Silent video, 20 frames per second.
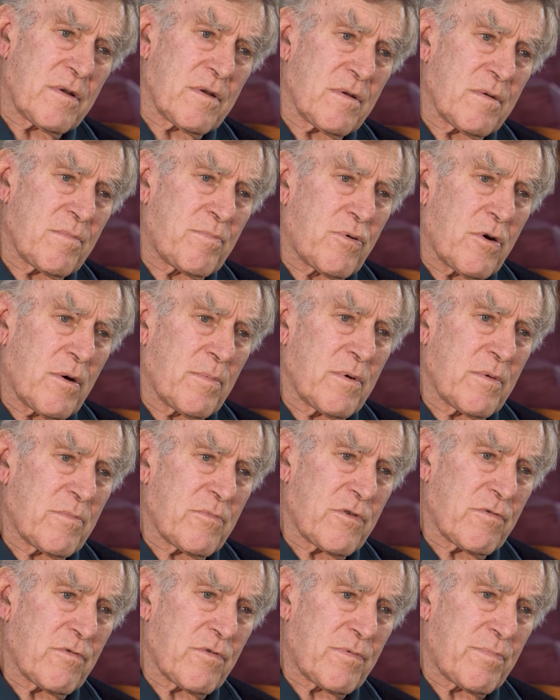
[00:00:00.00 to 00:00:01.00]
uh,
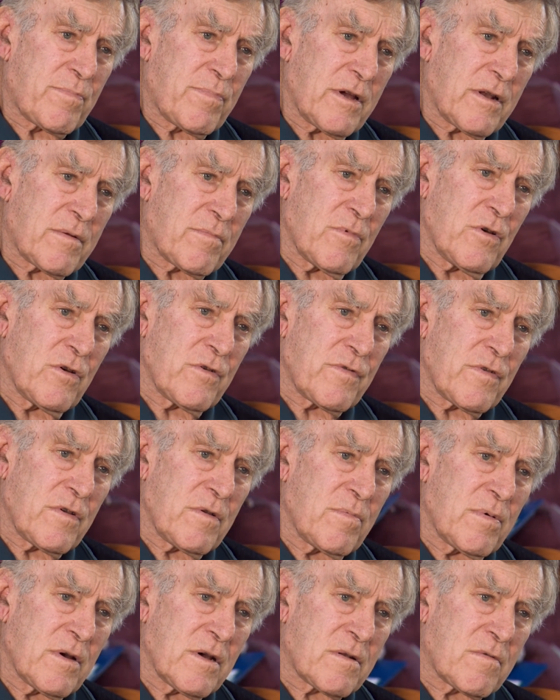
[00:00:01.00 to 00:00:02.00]
problems with Pat
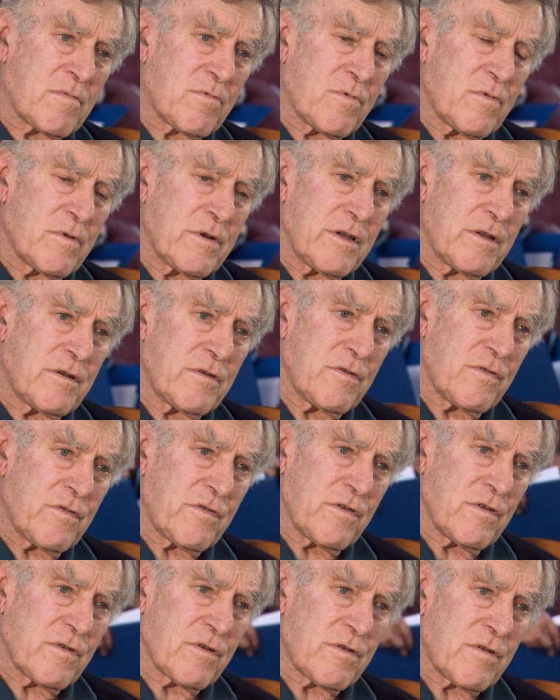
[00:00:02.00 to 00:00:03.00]
Murphy, but we in New
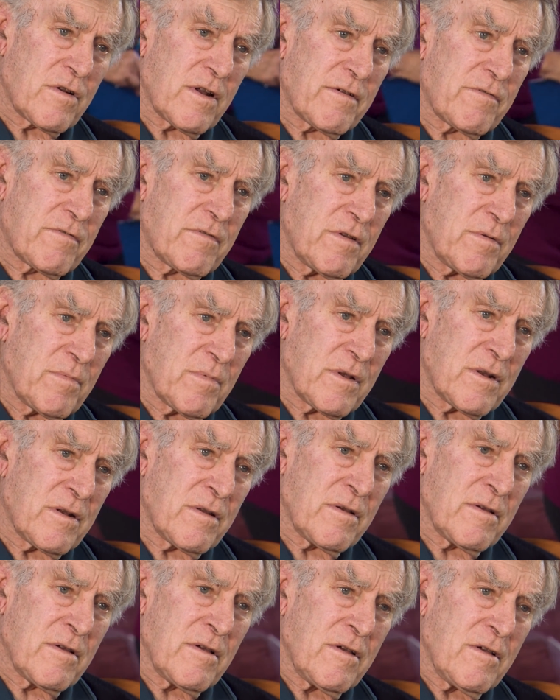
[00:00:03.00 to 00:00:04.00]
Zealand loved him.
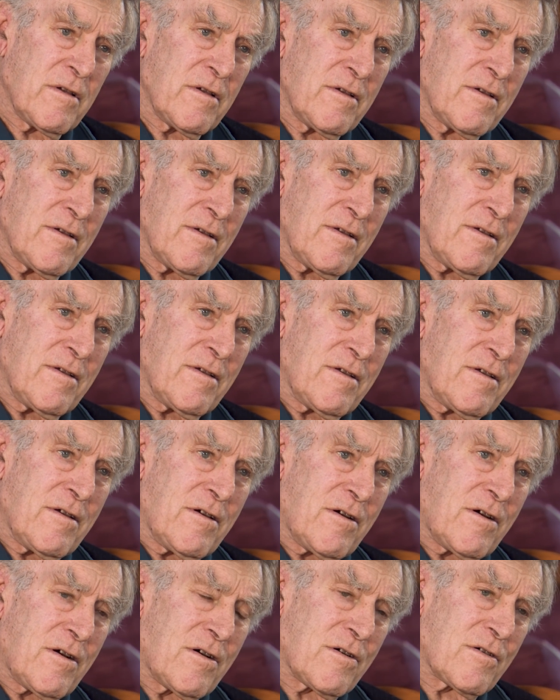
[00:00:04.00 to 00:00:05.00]

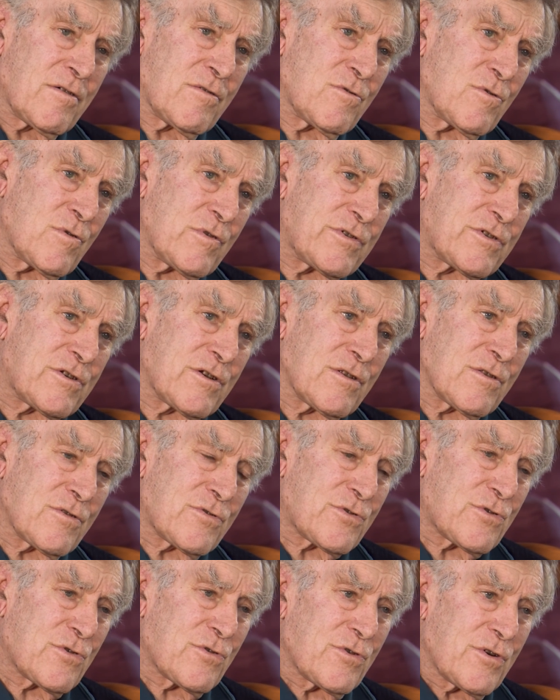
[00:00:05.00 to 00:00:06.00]
I always tell the
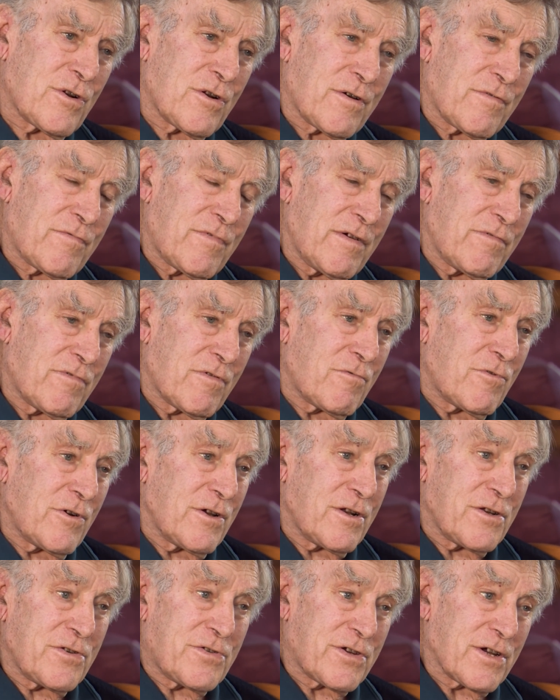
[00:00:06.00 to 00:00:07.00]
story, and I've never
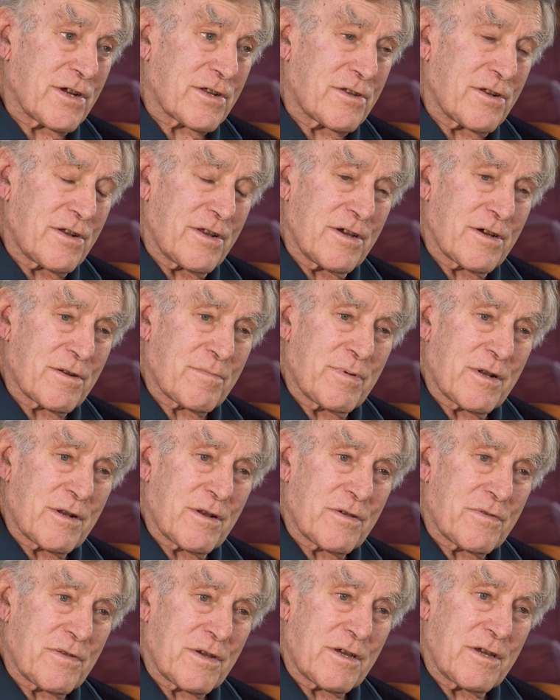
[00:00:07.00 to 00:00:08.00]
really checked it out, but
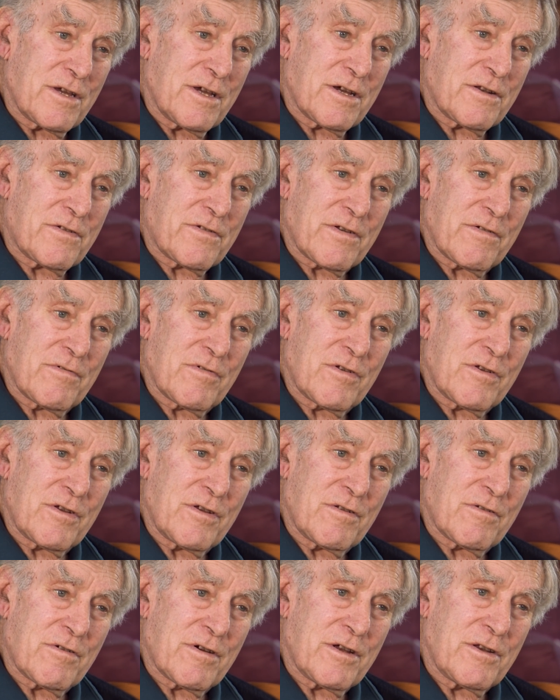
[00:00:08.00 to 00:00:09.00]
I think he had
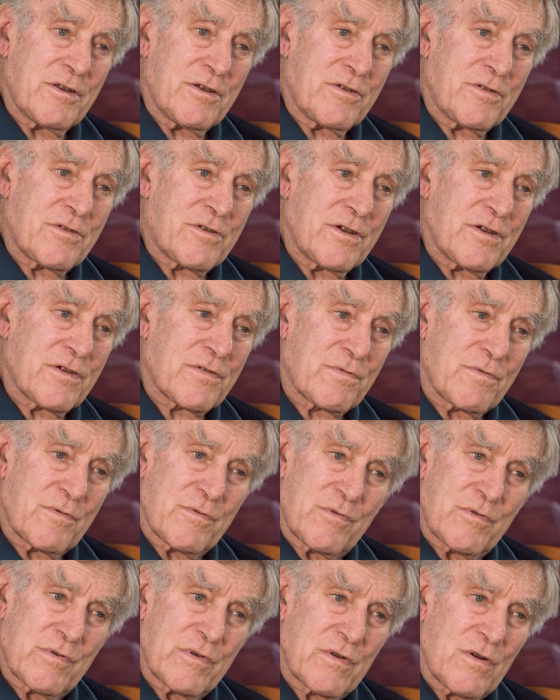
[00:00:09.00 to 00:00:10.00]
seventeen or eighteen tests,
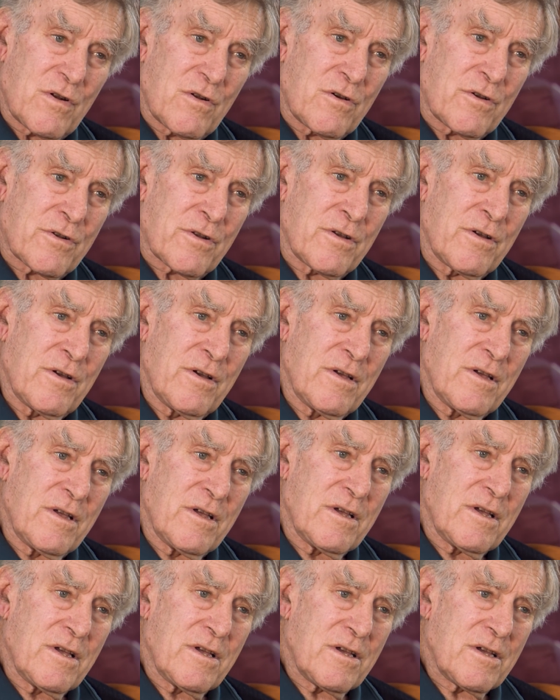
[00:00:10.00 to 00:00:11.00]
which was a lot
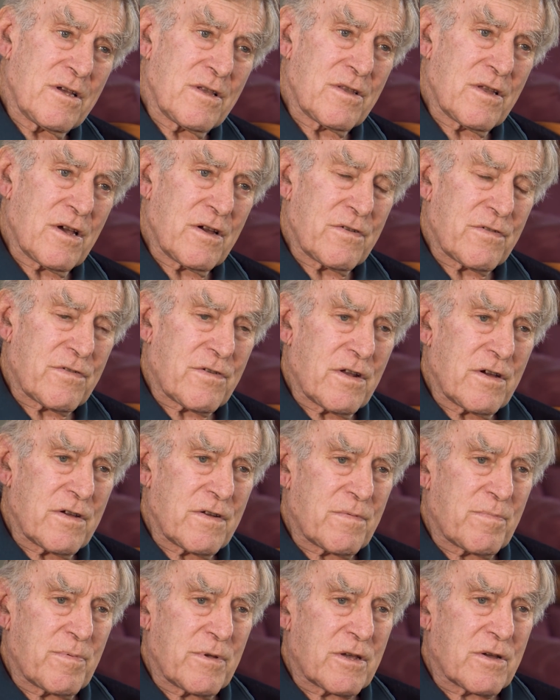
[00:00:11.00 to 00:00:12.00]
in those
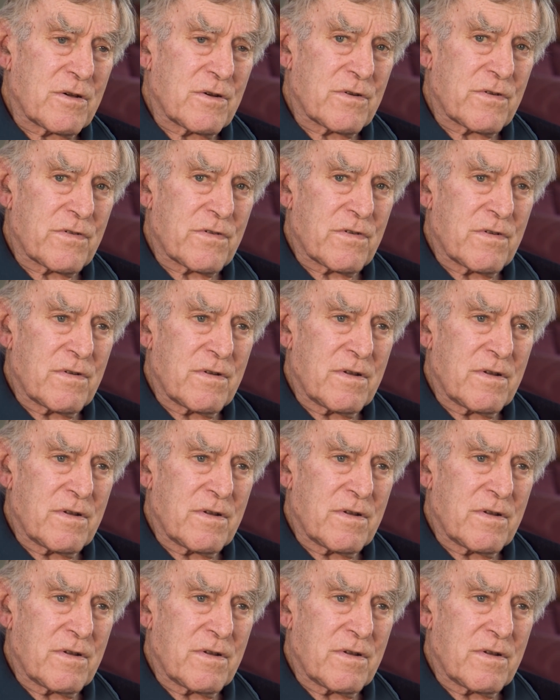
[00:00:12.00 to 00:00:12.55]
days, because,